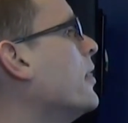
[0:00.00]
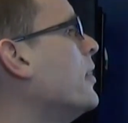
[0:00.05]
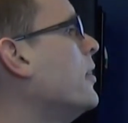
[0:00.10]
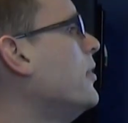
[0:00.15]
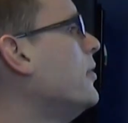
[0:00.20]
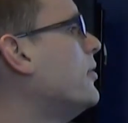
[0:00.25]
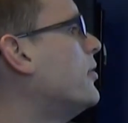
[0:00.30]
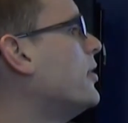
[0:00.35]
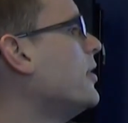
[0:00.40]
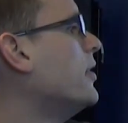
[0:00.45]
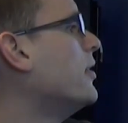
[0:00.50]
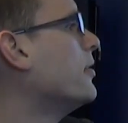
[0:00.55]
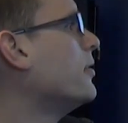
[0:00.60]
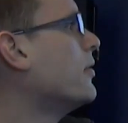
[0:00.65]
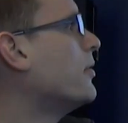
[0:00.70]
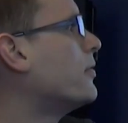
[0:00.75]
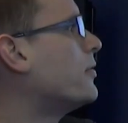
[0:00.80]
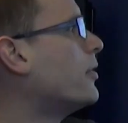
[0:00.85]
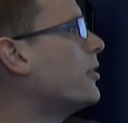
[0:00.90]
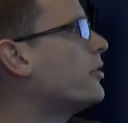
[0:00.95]
and you see
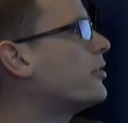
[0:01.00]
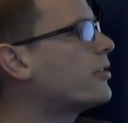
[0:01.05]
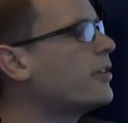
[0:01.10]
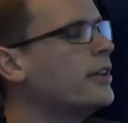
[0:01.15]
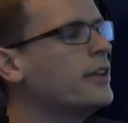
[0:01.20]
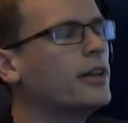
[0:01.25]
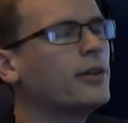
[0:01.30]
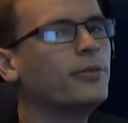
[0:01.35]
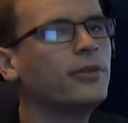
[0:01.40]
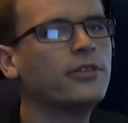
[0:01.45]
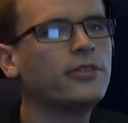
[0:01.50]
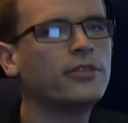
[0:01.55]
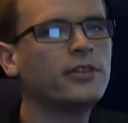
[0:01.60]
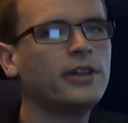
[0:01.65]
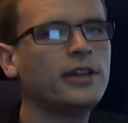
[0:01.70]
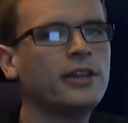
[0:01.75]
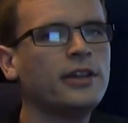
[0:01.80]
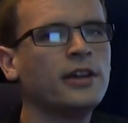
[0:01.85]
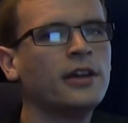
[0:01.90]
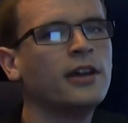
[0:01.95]
the first screen that we
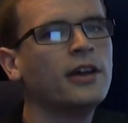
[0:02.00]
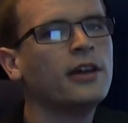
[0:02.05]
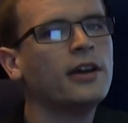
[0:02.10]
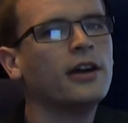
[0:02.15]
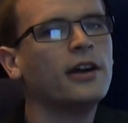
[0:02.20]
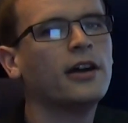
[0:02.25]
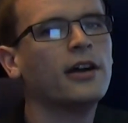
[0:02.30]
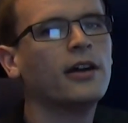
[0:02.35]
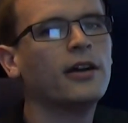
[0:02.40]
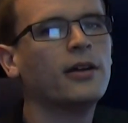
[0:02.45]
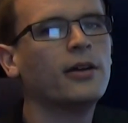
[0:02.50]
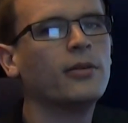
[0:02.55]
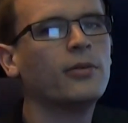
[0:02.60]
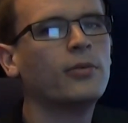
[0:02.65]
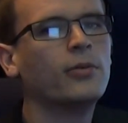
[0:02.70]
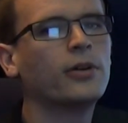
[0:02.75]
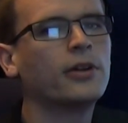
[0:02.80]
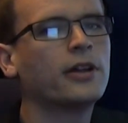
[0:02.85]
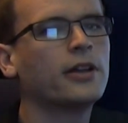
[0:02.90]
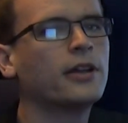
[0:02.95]
see.
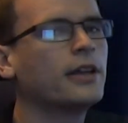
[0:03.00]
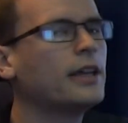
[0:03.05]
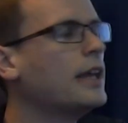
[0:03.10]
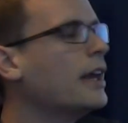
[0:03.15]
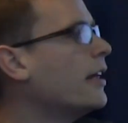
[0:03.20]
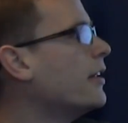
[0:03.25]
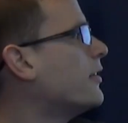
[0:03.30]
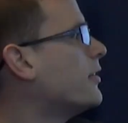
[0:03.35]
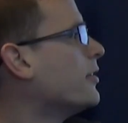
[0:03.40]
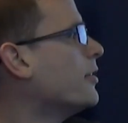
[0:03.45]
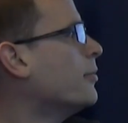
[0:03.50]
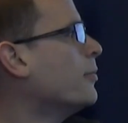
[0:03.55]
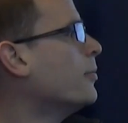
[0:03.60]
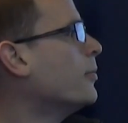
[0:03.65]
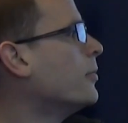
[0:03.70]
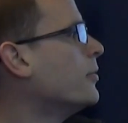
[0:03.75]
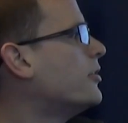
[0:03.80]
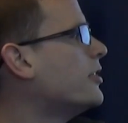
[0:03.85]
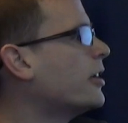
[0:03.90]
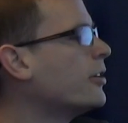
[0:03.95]
We're going to get
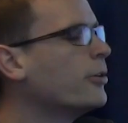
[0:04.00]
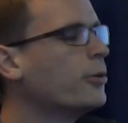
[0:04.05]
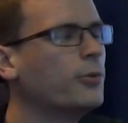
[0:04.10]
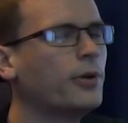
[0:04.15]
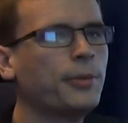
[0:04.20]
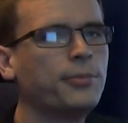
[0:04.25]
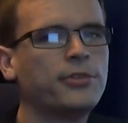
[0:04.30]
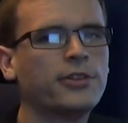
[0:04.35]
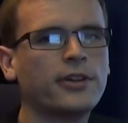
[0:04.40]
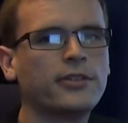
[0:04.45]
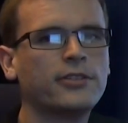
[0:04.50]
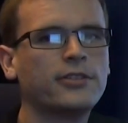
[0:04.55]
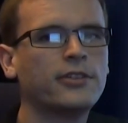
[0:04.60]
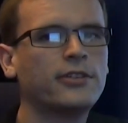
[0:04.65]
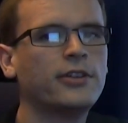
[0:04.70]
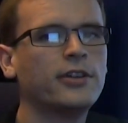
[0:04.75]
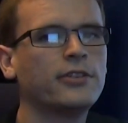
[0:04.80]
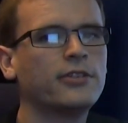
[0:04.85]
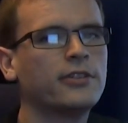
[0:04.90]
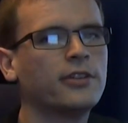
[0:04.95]
some general website
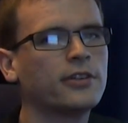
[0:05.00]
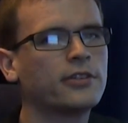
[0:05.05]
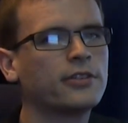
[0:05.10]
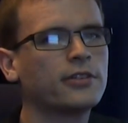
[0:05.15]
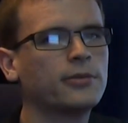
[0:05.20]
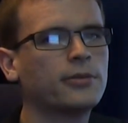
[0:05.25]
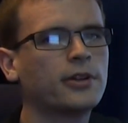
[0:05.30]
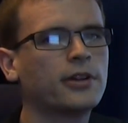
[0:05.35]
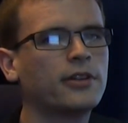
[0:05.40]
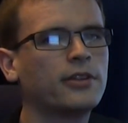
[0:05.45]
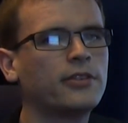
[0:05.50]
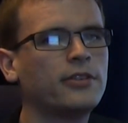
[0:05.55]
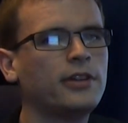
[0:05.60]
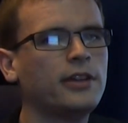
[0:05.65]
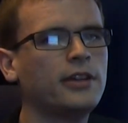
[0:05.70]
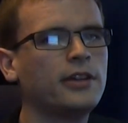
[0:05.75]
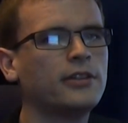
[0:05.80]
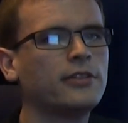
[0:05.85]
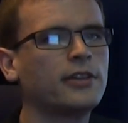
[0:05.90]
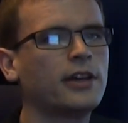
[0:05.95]
statistics, so we're going to
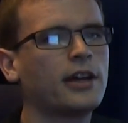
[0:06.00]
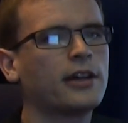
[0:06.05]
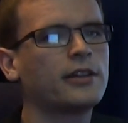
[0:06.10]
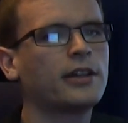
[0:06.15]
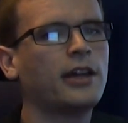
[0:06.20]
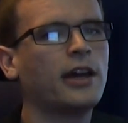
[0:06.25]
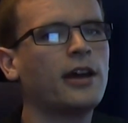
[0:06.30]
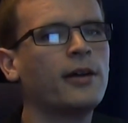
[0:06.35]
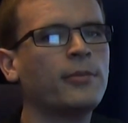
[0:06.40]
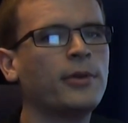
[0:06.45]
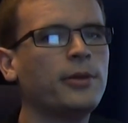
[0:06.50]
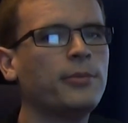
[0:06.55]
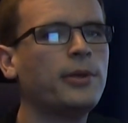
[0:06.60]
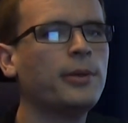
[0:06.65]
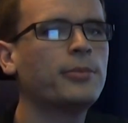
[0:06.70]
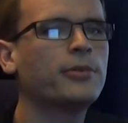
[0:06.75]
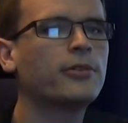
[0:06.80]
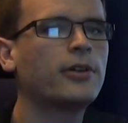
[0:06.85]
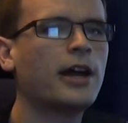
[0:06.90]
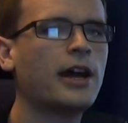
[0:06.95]
see exactly how many
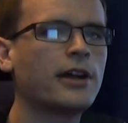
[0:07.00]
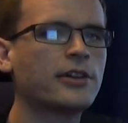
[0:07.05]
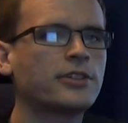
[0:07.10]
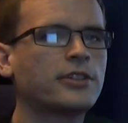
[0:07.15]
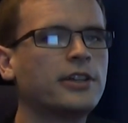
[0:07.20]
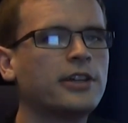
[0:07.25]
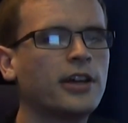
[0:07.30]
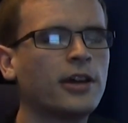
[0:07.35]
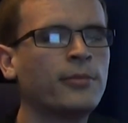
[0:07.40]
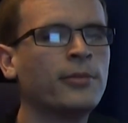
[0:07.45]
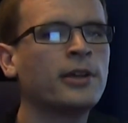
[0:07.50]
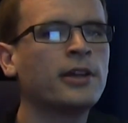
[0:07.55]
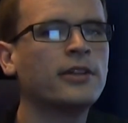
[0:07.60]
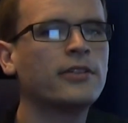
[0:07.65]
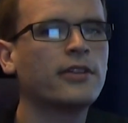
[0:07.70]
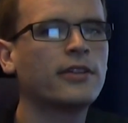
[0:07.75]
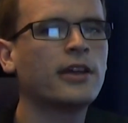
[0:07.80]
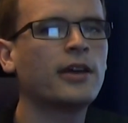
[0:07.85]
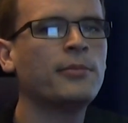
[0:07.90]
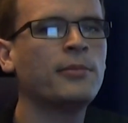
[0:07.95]
people are actually coming
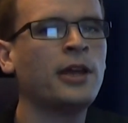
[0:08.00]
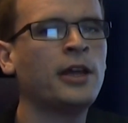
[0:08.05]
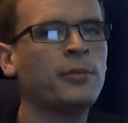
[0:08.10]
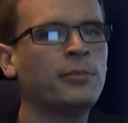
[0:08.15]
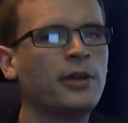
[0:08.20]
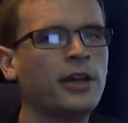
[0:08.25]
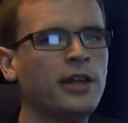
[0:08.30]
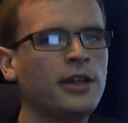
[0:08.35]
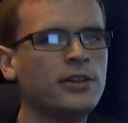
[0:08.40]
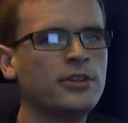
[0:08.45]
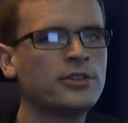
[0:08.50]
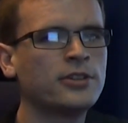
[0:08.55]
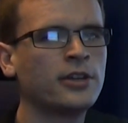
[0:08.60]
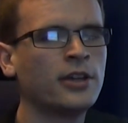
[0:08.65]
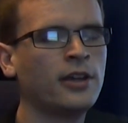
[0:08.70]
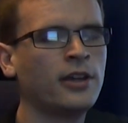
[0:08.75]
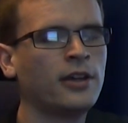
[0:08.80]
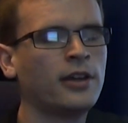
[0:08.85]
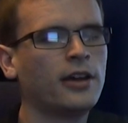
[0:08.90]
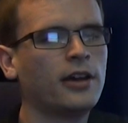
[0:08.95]
into that main page,
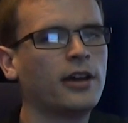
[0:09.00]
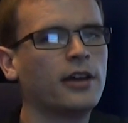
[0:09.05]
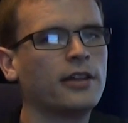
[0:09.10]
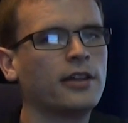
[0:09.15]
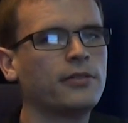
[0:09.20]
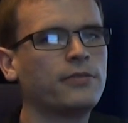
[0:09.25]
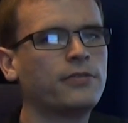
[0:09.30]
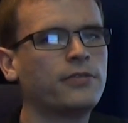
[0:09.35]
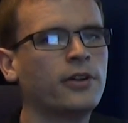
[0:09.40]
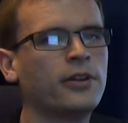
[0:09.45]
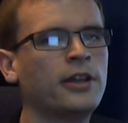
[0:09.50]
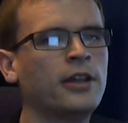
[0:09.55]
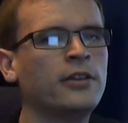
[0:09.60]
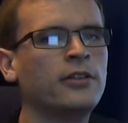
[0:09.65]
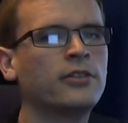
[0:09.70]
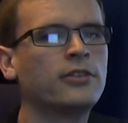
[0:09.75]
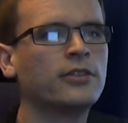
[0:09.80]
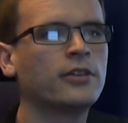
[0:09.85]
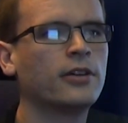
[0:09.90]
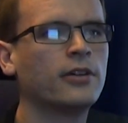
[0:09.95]
that front
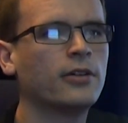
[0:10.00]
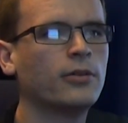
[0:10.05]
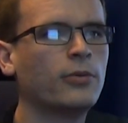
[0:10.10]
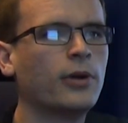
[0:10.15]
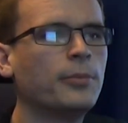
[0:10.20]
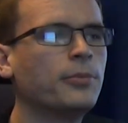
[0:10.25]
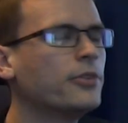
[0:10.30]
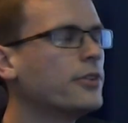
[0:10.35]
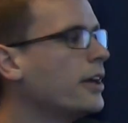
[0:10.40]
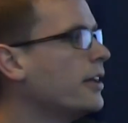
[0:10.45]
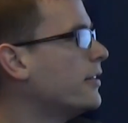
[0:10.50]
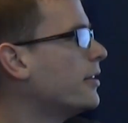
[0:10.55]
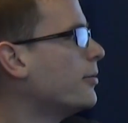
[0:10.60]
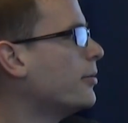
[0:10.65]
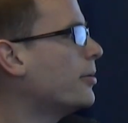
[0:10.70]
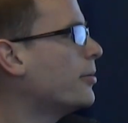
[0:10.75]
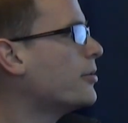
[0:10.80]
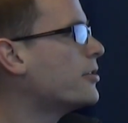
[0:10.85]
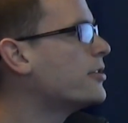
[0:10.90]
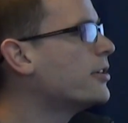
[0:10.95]
end website that
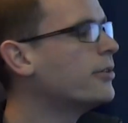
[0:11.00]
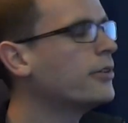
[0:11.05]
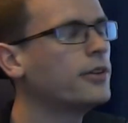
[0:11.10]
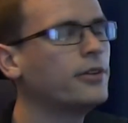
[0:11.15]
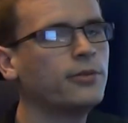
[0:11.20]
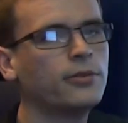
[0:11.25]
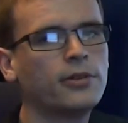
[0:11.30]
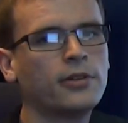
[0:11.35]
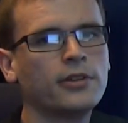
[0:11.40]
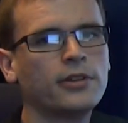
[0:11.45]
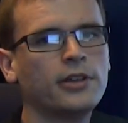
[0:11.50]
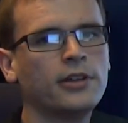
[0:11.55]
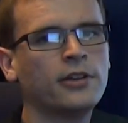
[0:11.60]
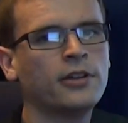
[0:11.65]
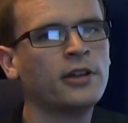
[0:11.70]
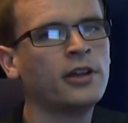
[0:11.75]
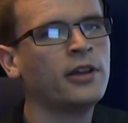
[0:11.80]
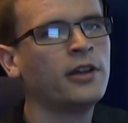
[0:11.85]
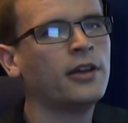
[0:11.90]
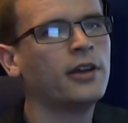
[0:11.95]
we were showing you
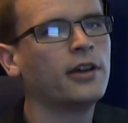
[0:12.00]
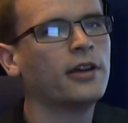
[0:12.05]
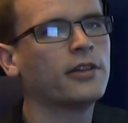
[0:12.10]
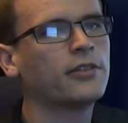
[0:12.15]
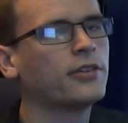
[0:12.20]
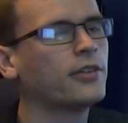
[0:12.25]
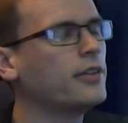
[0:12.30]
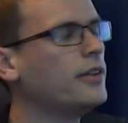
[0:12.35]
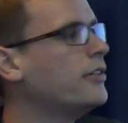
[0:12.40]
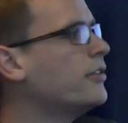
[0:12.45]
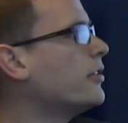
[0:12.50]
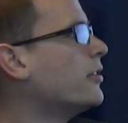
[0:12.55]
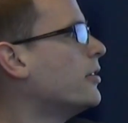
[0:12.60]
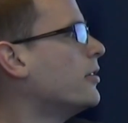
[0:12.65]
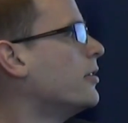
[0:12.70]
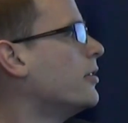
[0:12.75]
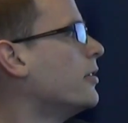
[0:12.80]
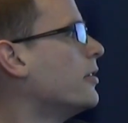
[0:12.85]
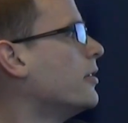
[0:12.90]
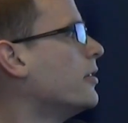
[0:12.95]
earlier. So
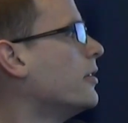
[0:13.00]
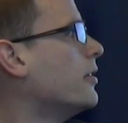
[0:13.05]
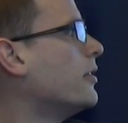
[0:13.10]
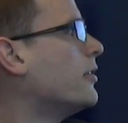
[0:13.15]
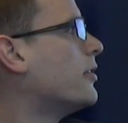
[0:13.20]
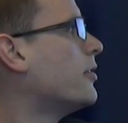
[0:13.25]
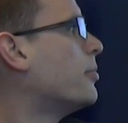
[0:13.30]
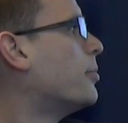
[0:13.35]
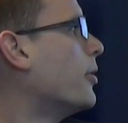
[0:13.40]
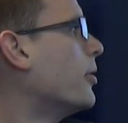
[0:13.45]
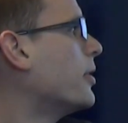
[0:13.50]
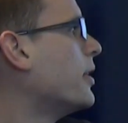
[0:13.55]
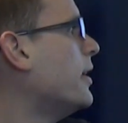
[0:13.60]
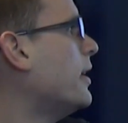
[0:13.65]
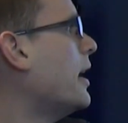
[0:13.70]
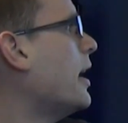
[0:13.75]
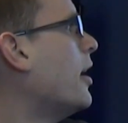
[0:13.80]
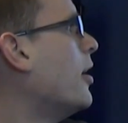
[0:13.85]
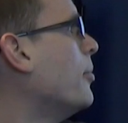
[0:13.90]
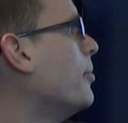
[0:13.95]
this is broken
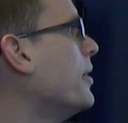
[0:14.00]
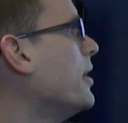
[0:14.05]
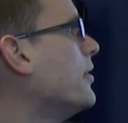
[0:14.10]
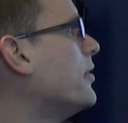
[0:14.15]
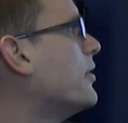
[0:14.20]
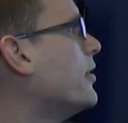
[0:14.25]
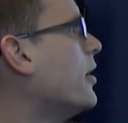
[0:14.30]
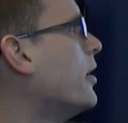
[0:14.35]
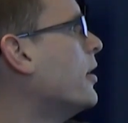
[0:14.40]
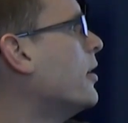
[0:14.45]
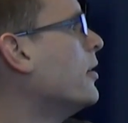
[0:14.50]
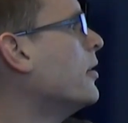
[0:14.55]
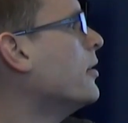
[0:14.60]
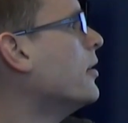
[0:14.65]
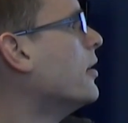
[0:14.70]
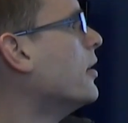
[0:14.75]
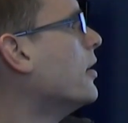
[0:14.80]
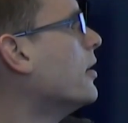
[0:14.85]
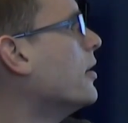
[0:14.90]
down based on